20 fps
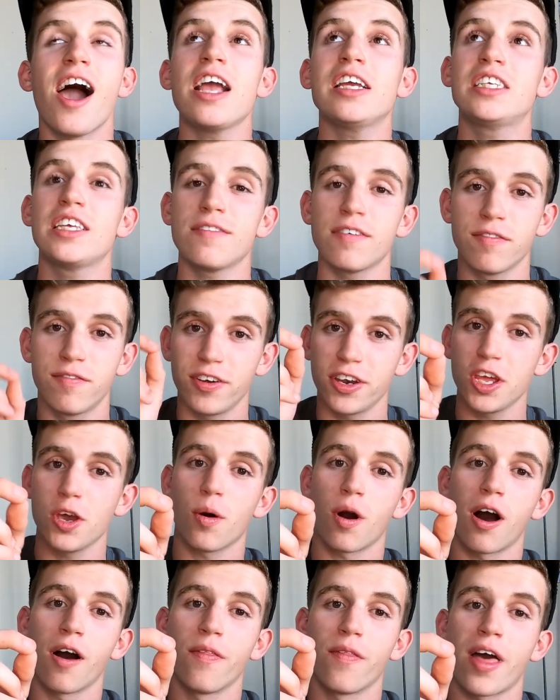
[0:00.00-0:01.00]
I actually have a
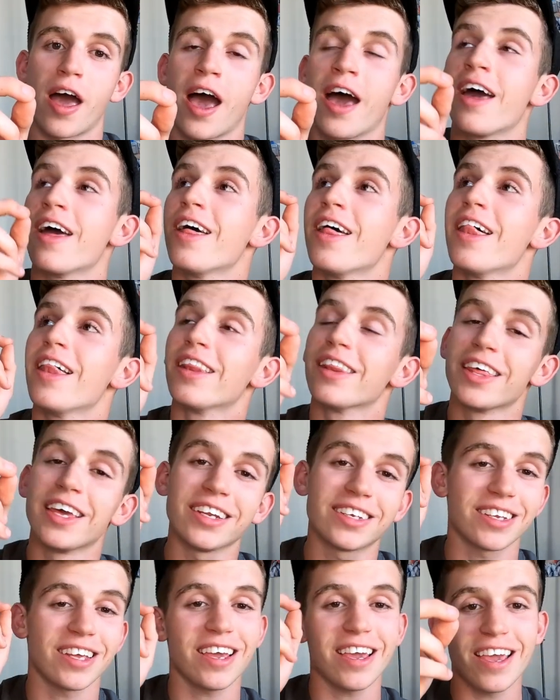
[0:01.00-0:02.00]
video on that
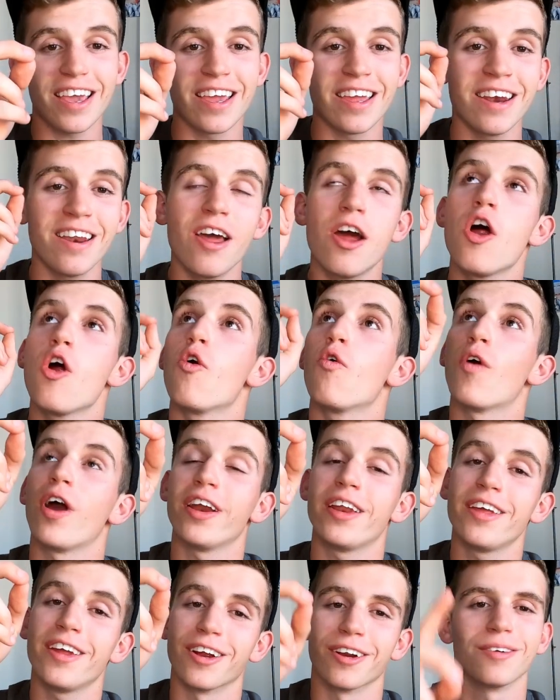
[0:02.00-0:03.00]
linked in
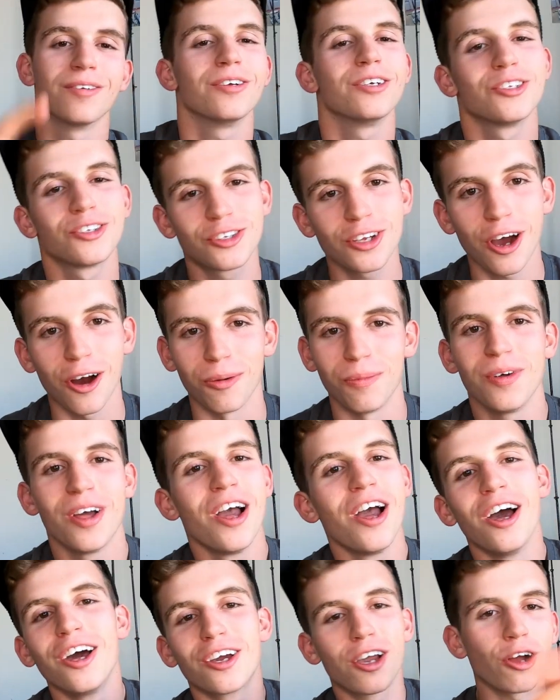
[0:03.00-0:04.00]
right here.
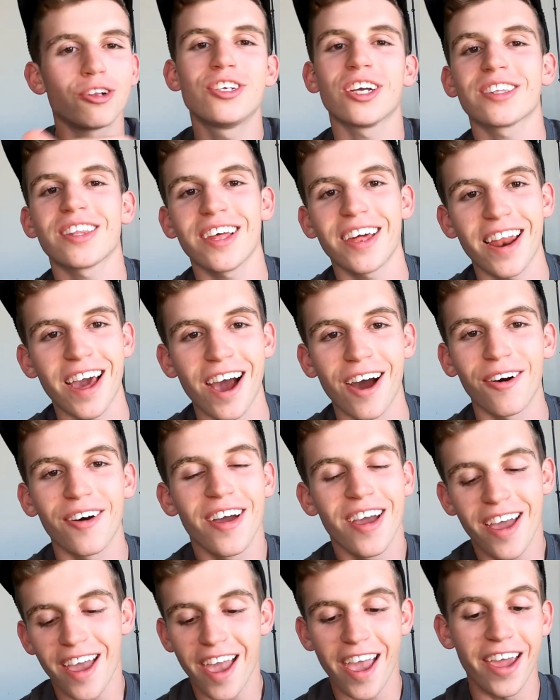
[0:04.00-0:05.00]
So, go check that
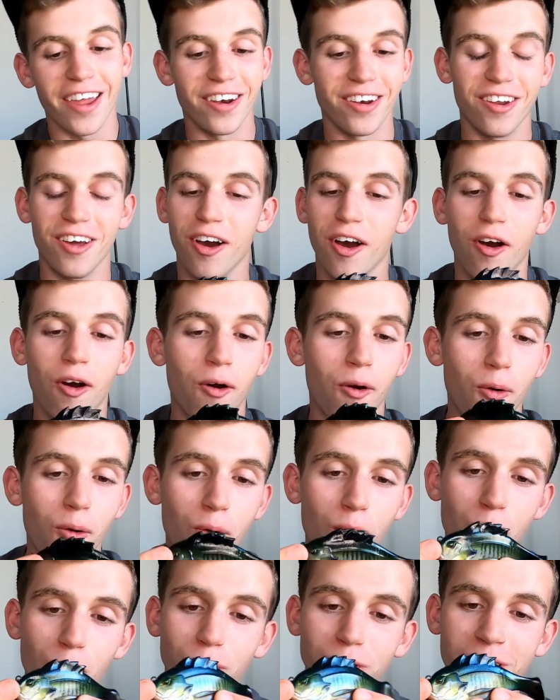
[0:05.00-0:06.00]
out, and
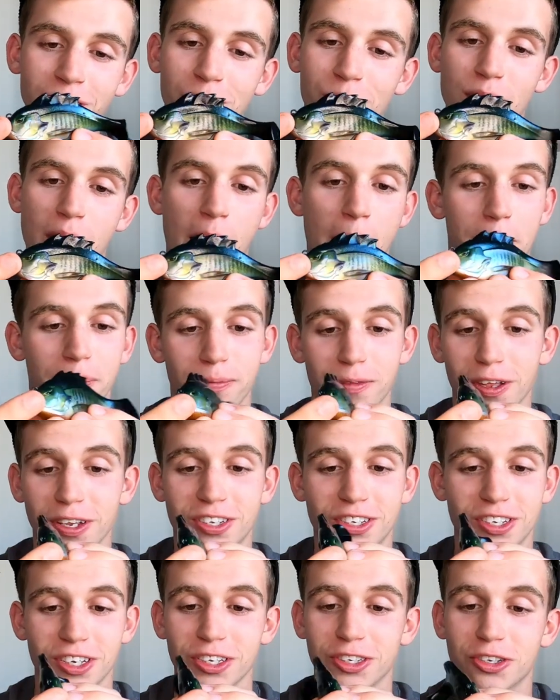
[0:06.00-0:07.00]
holy crap,
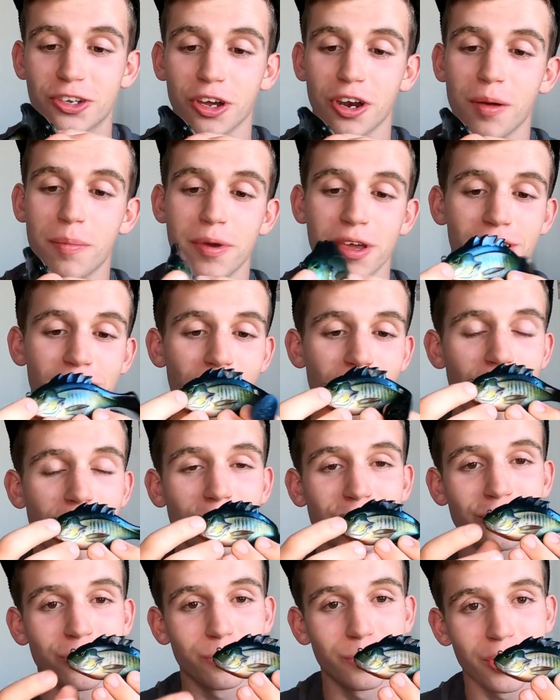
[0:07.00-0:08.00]
this is going to be an
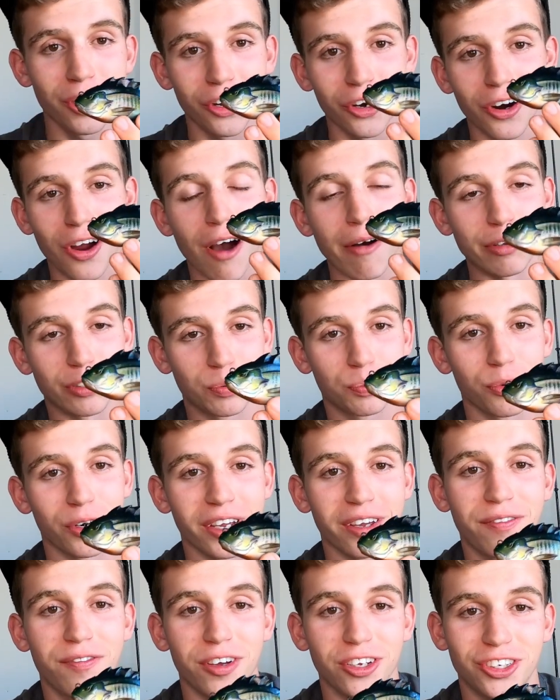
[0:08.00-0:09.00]
awesome year of
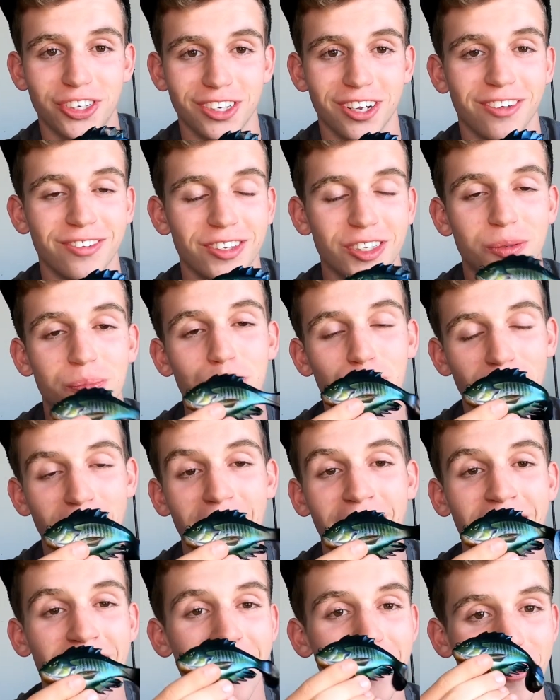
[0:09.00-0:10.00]
spring fishing on these
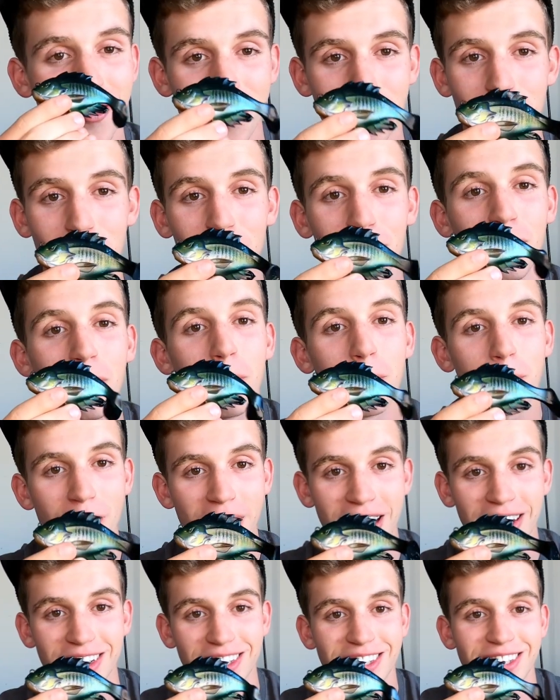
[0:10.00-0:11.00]
brand new
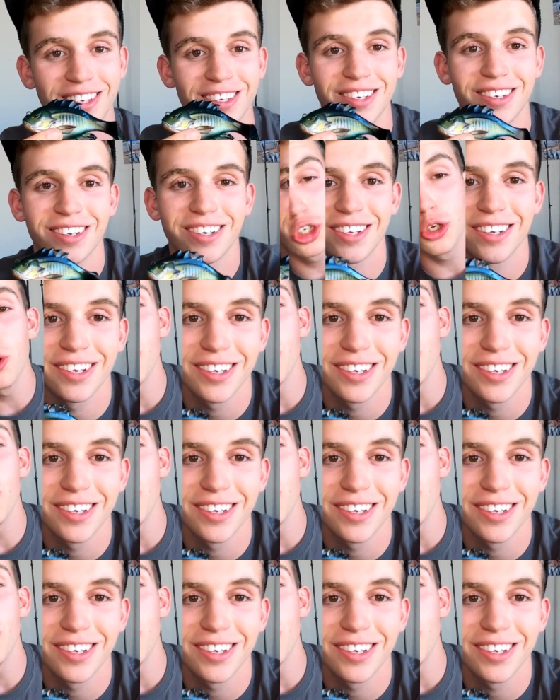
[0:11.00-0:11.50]
baits. To